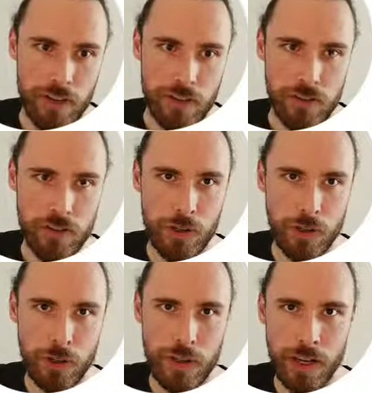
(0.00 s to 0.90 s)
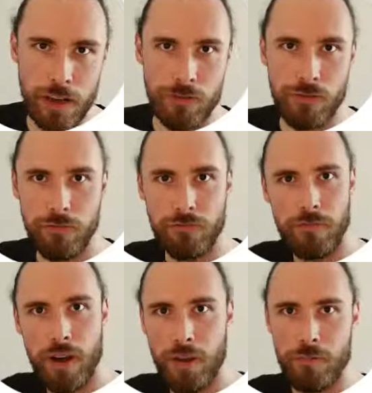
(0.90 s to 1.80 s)
So
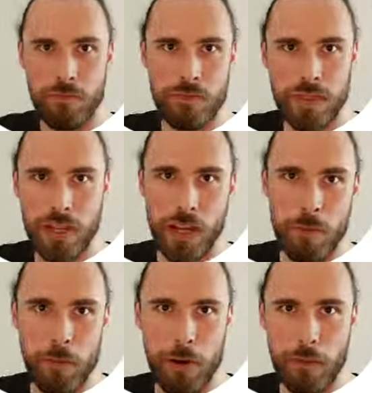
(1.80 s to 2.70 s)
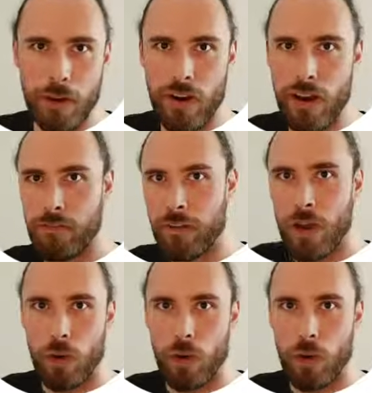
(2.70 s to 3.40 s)
I'm setting up a public graph